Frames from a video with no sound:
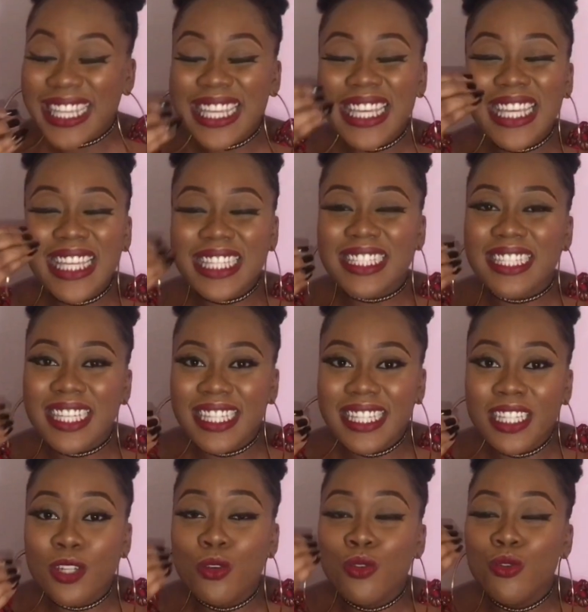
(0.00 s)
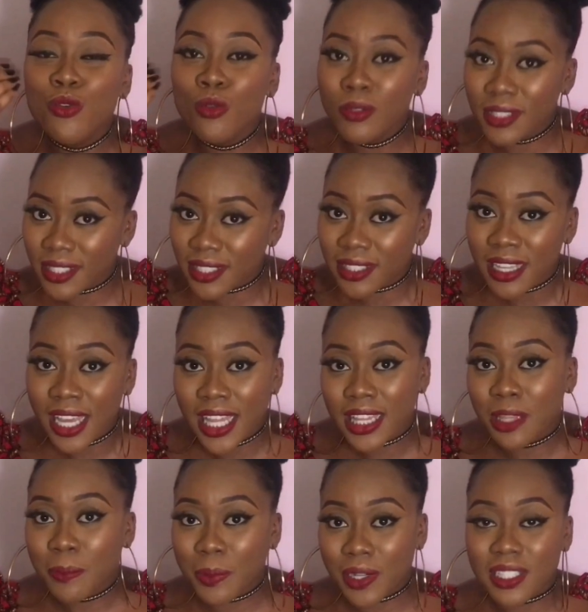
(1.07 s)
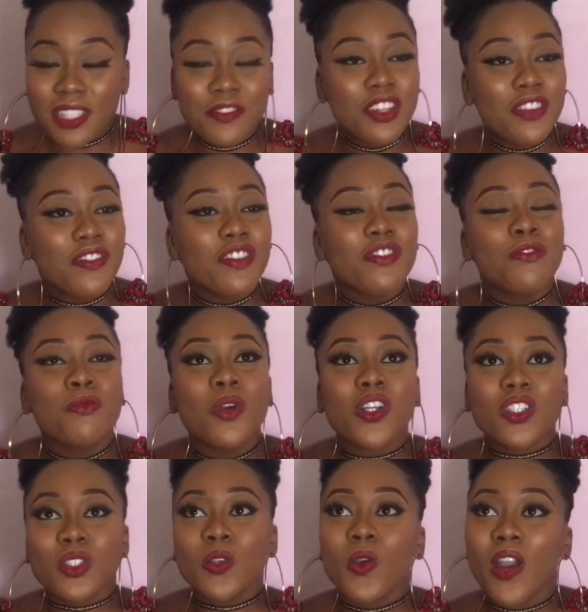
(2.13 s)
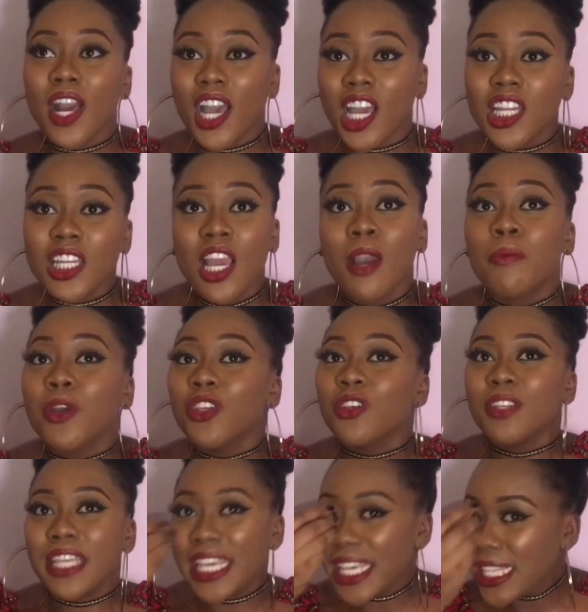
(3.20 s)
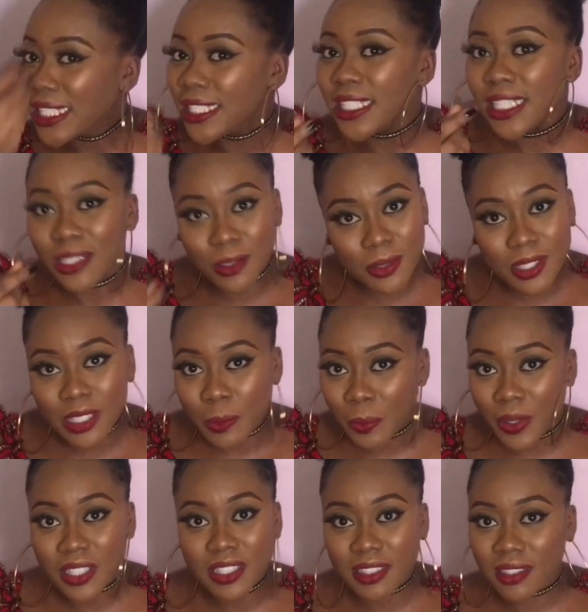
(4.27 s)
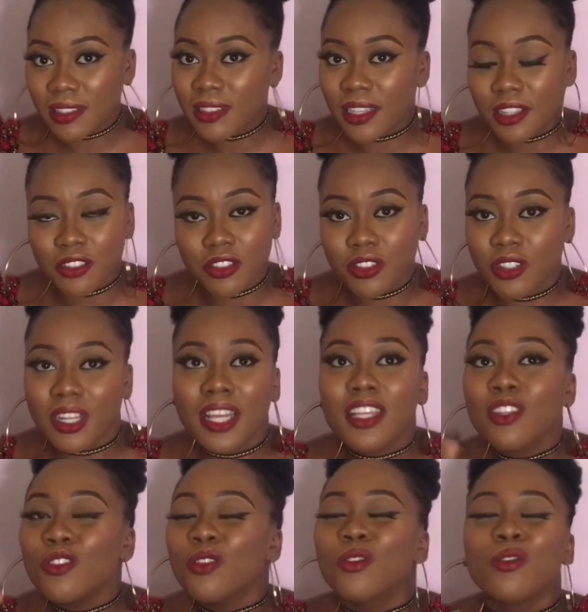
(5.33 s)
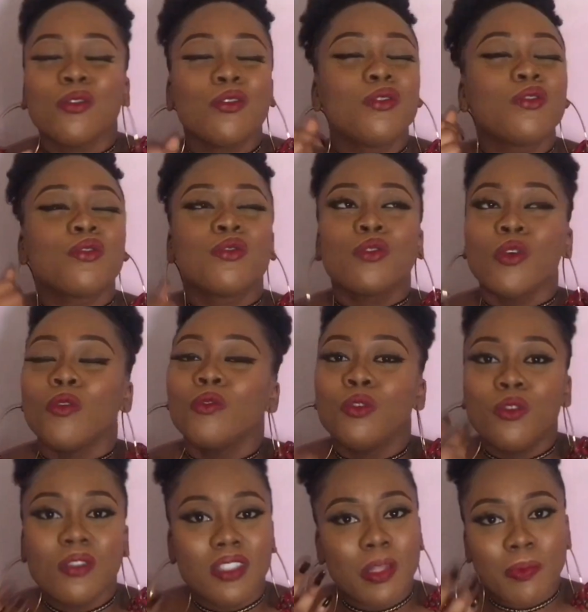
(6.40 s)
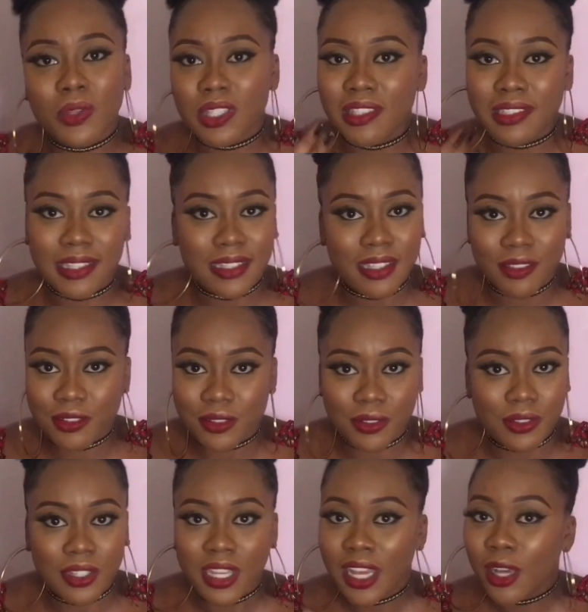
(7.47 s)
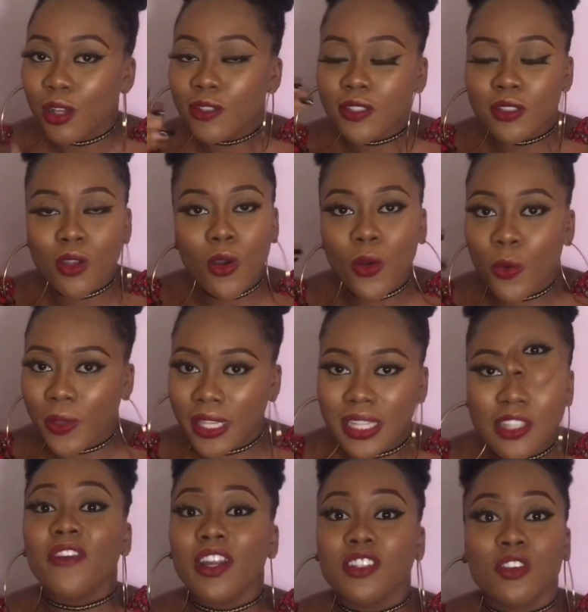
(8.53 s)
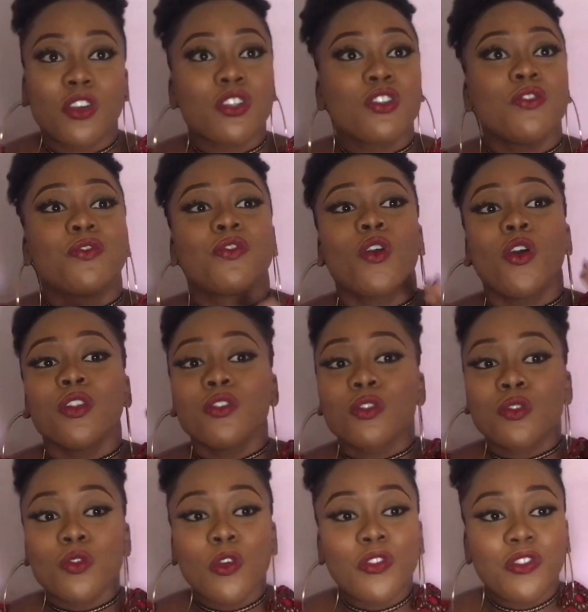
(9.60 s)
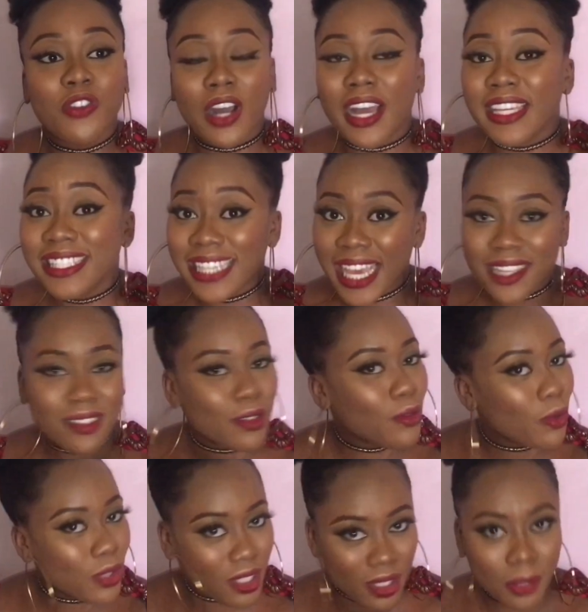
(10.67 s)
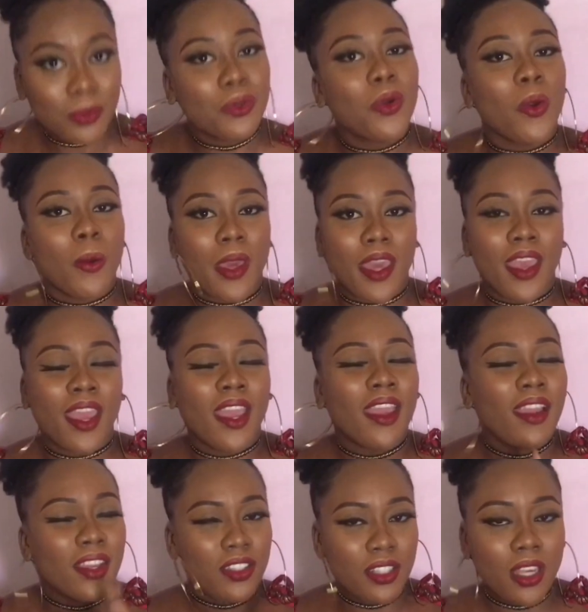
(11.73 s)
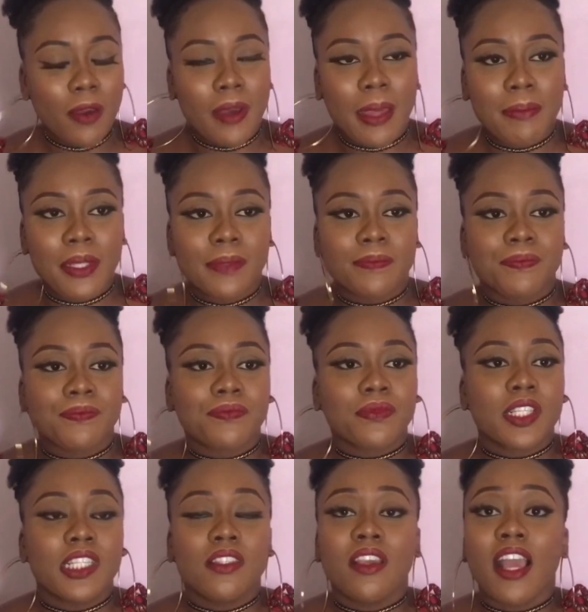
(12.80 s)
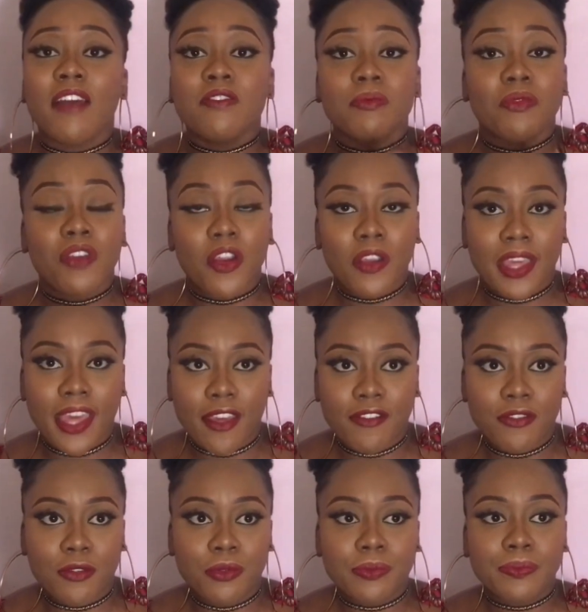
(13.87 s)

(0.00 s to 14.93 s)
lose the person, even if you worked so hard, or you could easily lose the person's attention. Like, you could so lose the person's attention so quickly, because you've gone so far, yet you're still nowhere. Do you get what I mean? So you have to be very careful